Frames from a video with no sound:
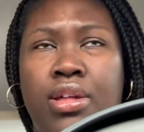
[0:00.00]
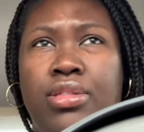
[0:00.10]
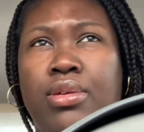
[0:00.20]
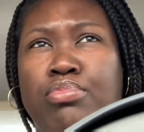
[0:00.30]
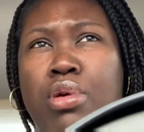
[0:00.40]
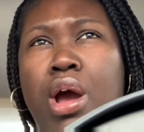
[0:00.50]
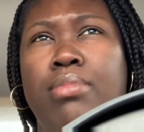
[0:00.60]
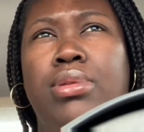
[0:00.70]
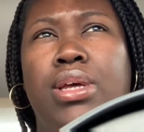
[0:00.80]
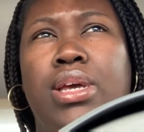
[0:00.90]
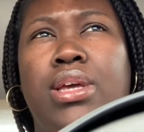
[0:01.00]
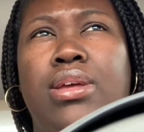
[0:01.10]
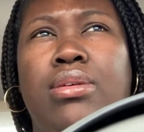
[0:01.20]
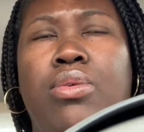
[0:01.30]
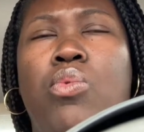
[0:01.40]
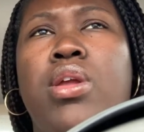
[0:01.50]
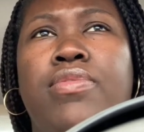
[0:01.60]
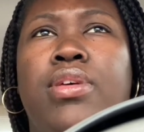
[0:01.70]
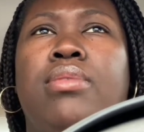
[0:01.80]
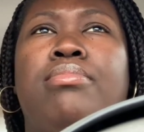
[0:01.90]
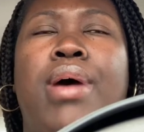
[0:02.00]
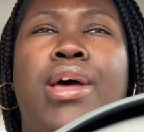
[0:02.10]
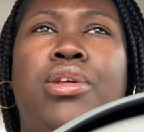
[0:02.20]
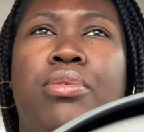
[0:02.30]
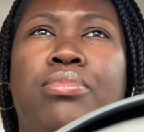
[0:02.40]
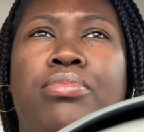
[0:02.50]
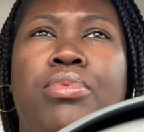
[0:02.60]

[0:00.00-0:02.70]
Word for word: they're probably, one of them I don't.